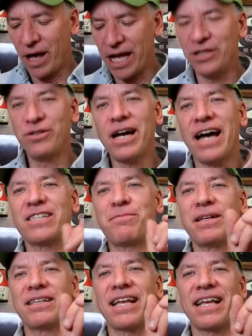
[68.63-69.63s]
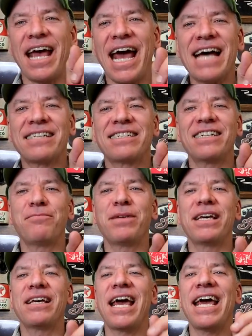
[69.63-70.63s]
and you guys been asking
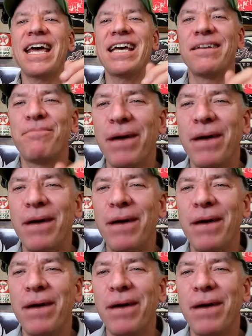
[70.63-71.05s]
me, hey,